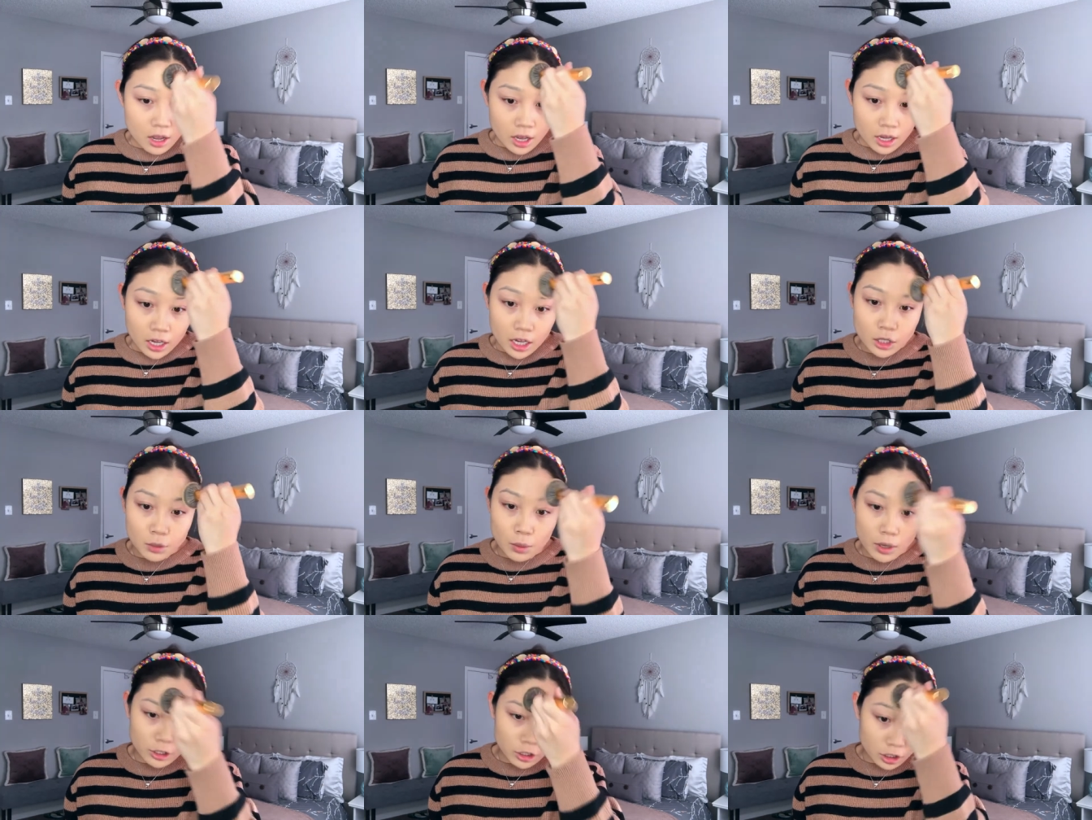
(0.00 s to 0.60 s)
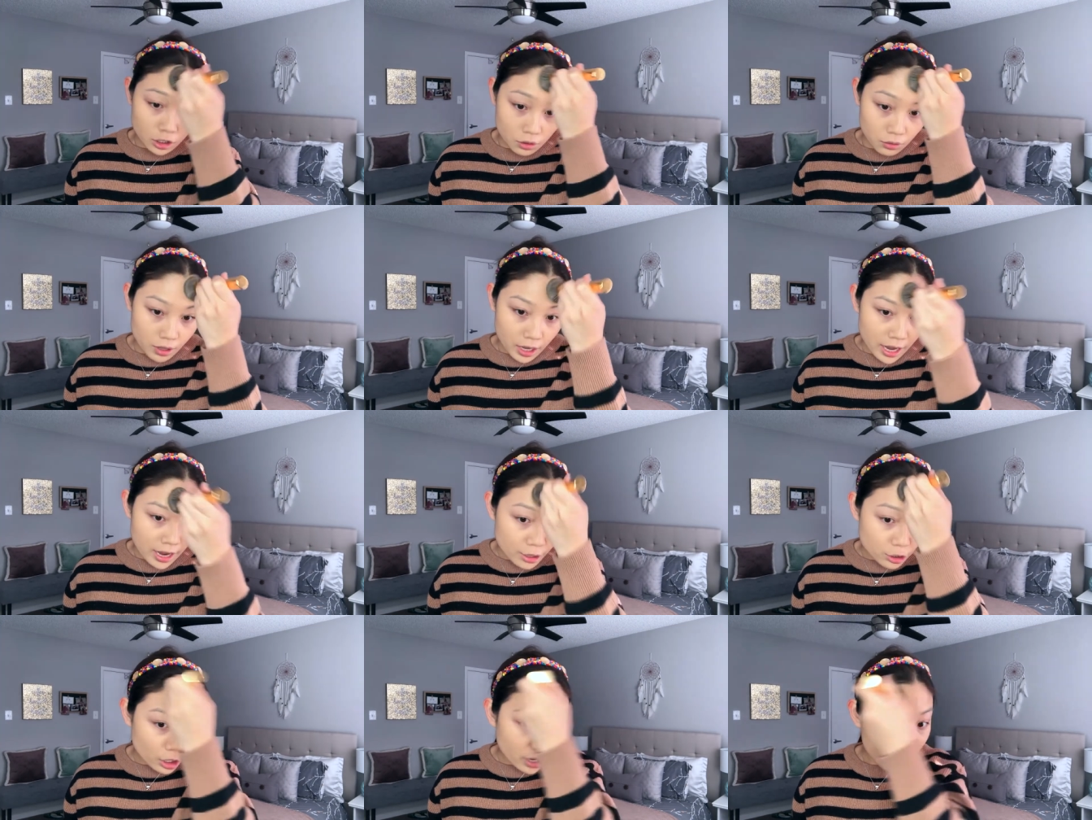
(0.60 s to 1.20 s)
He's watched Luke
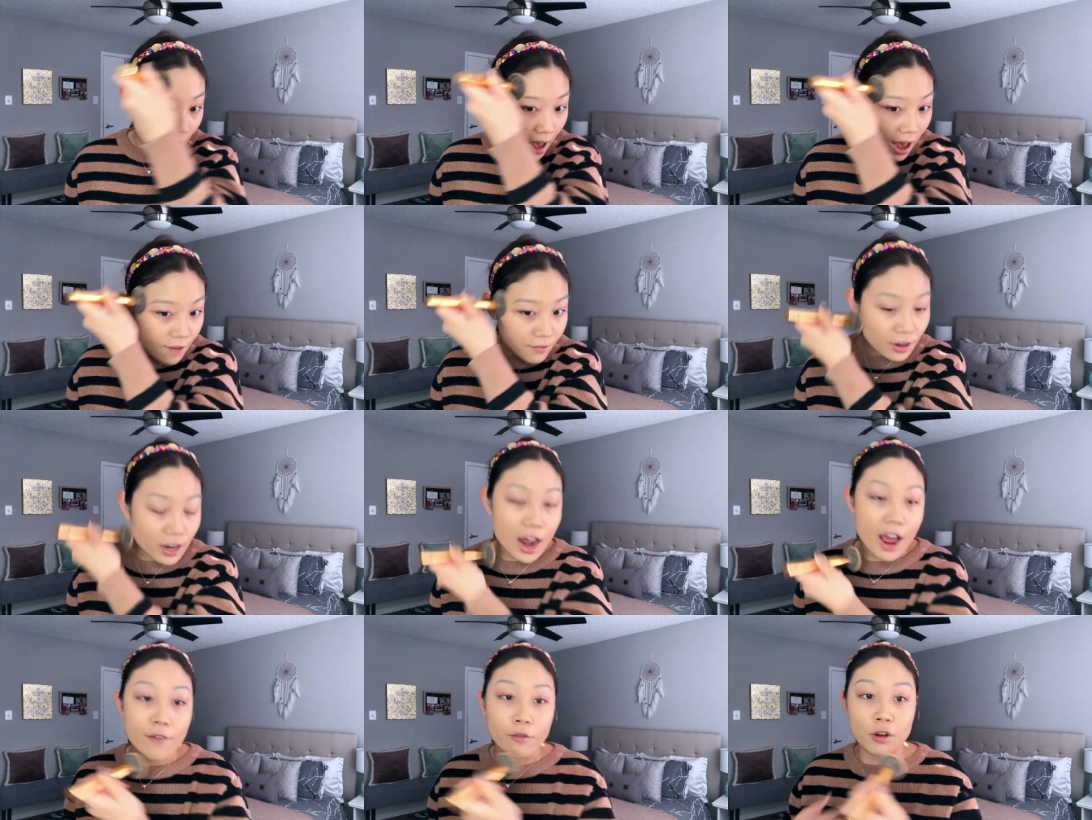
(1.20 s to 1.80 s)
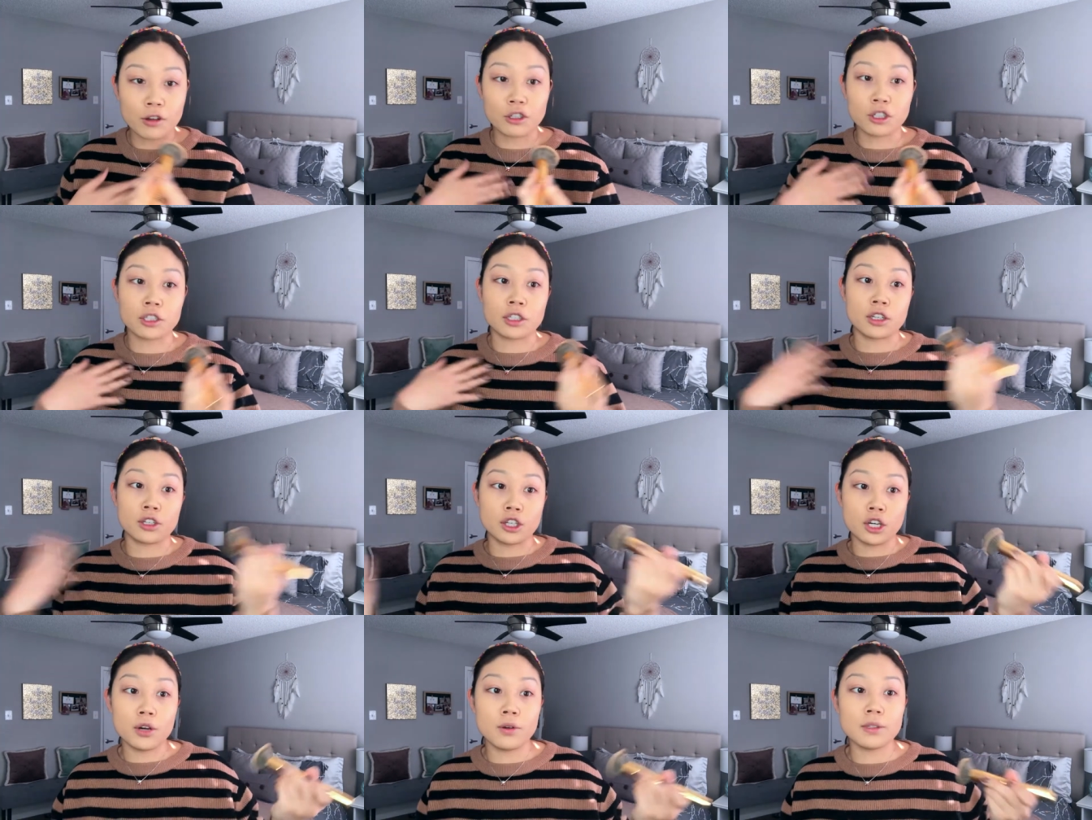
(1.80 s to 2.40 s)
Cage. I haven't. I've watched
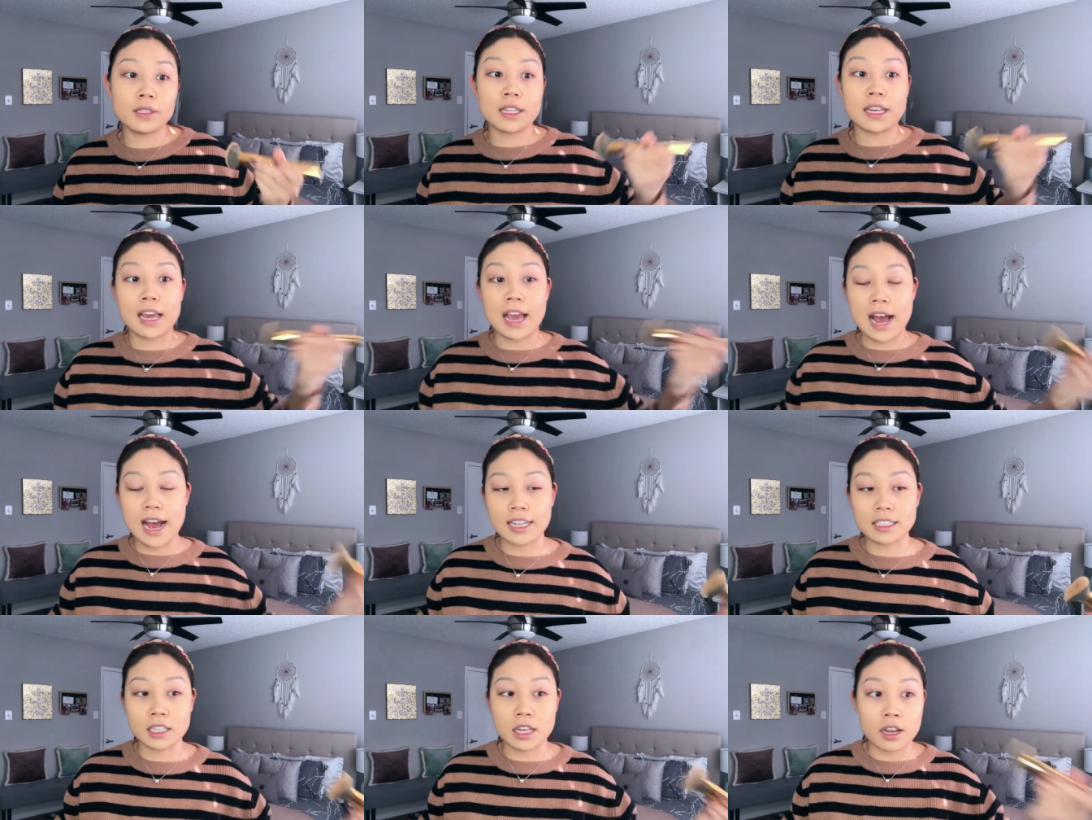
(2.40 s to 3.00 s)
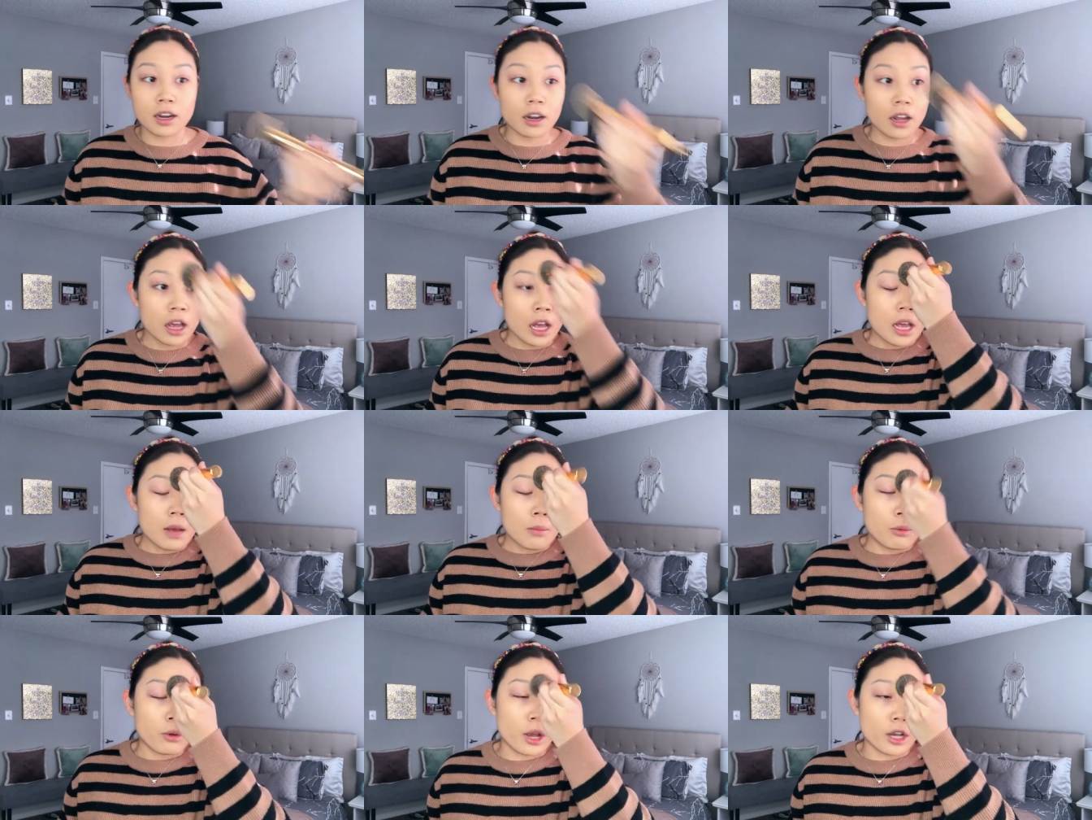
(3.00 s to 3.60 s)
Jessica Jones. He hasn't.
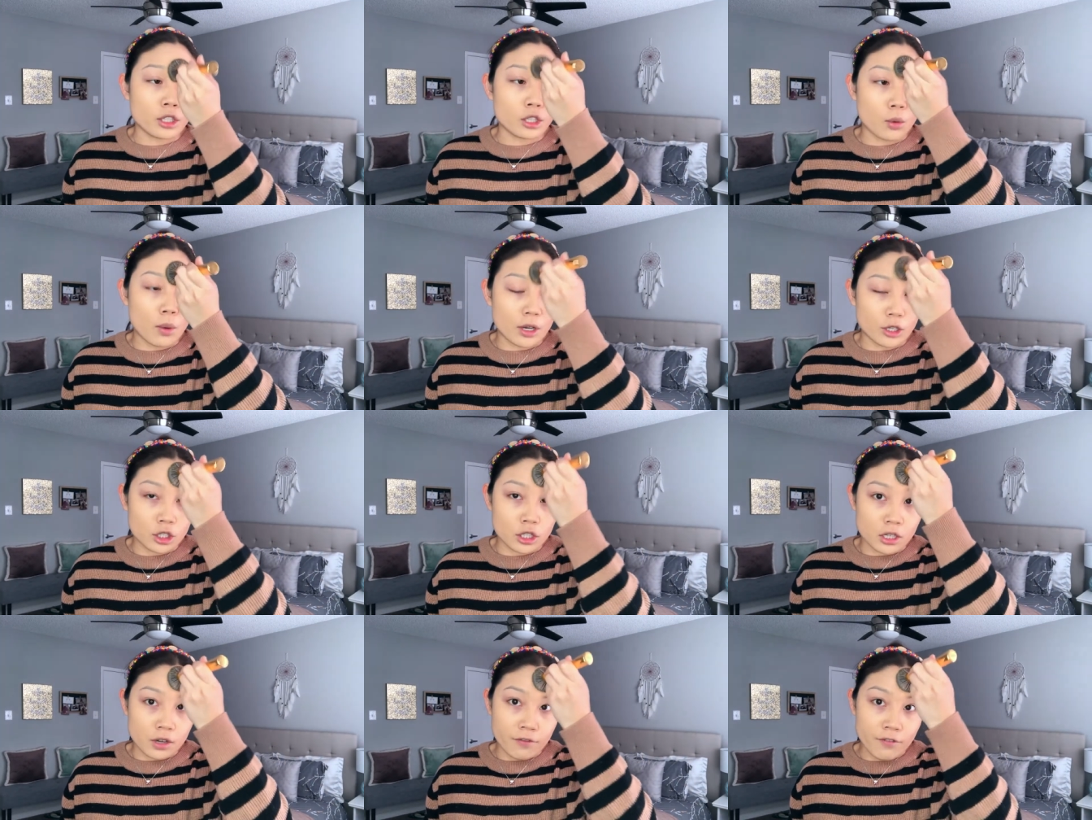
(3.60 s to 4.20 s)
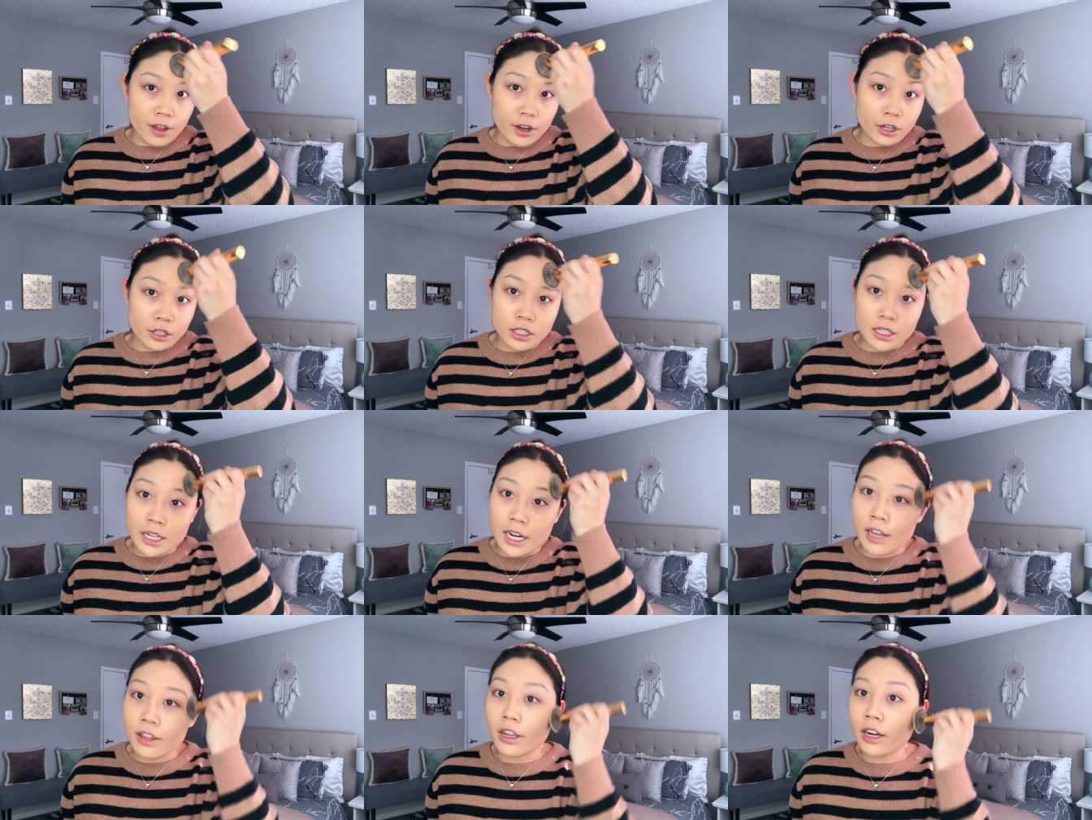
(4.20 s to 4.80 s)
We also watched The Defenders
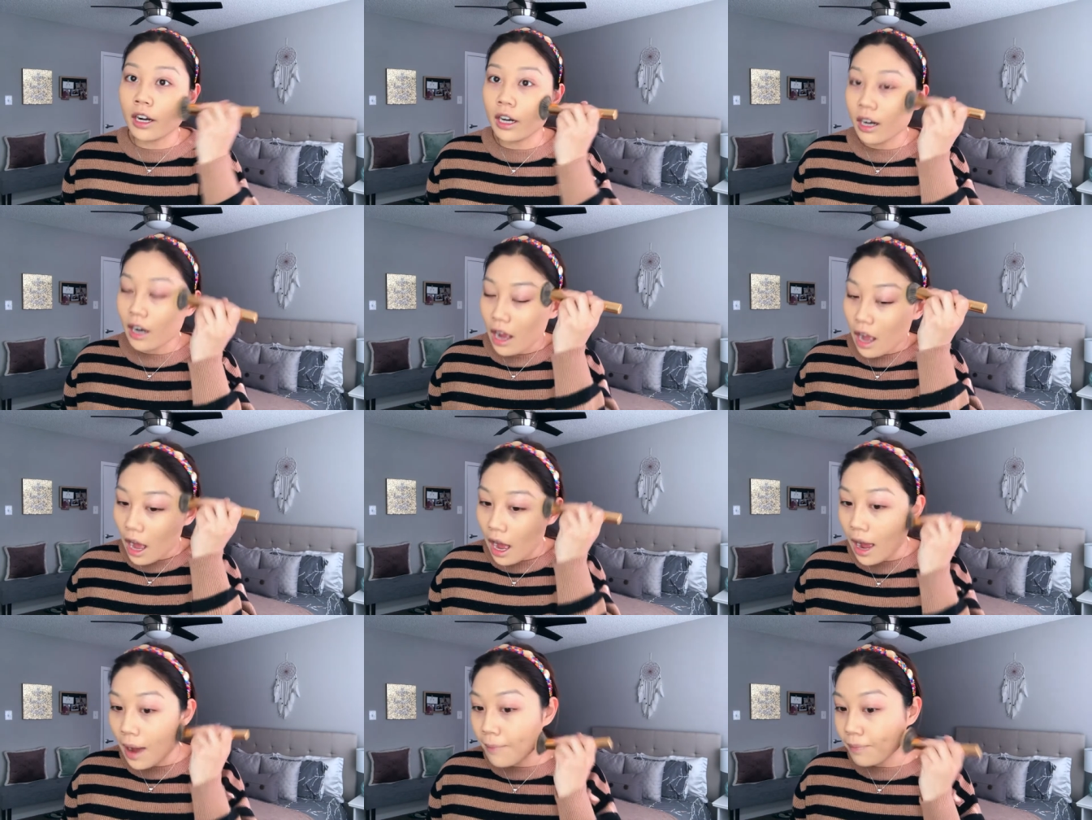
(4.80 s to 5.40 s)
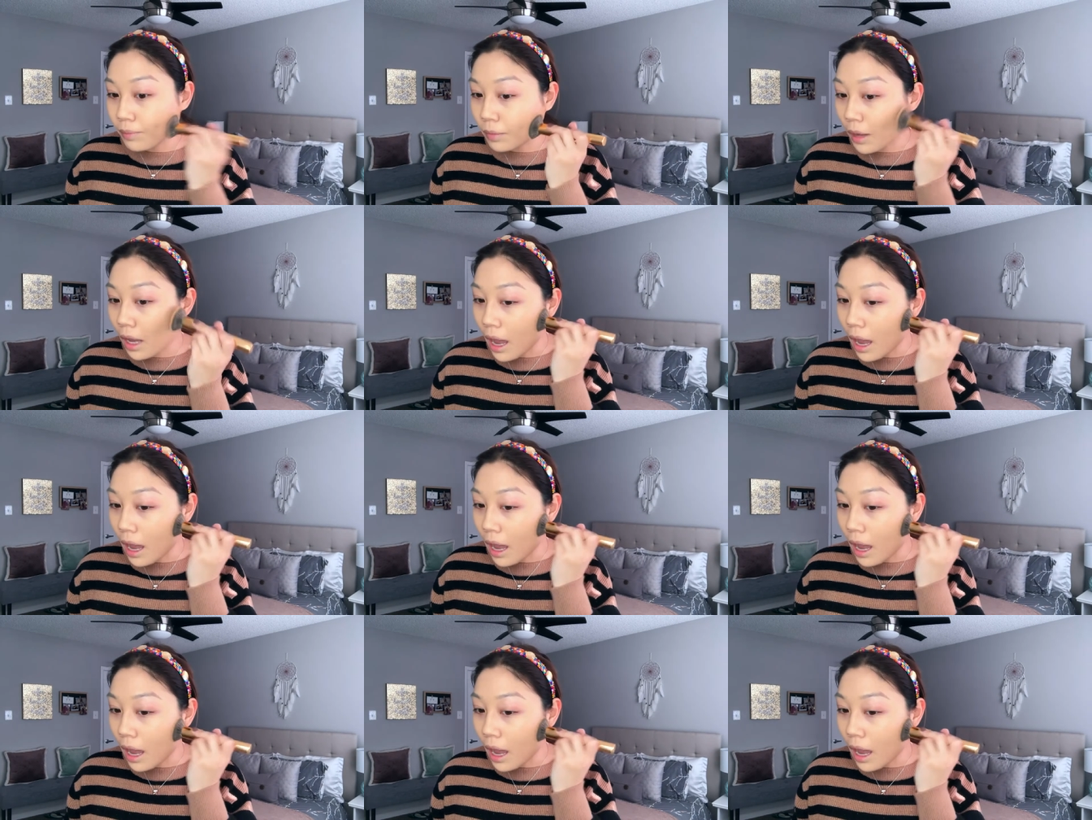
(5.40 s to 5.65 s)
together. Um,